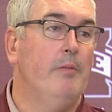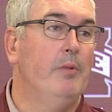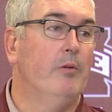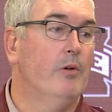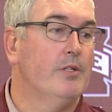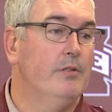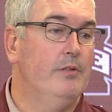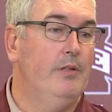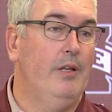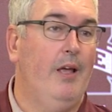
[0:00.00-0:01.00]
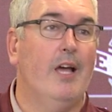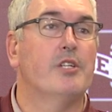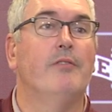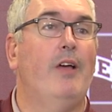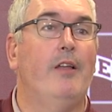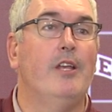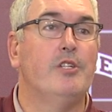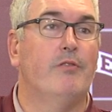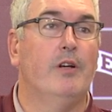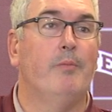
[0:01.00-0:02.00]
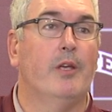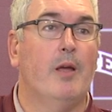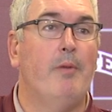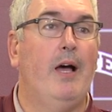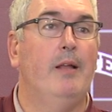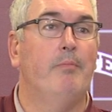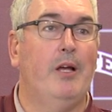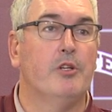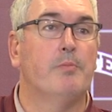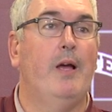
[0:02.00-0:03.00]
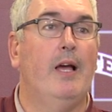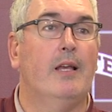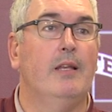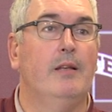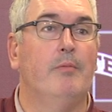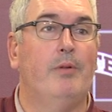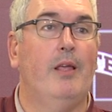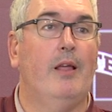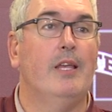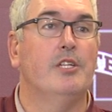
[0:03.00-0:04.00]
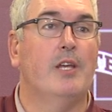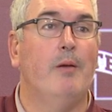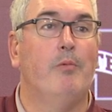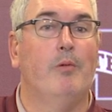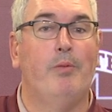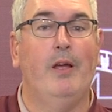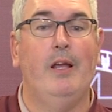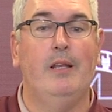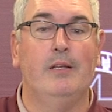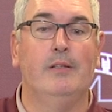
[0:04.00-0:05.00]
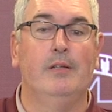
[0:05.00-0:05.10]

But once, you know, excellent validation for him to come out, bounce back, and play like he's capable of playing and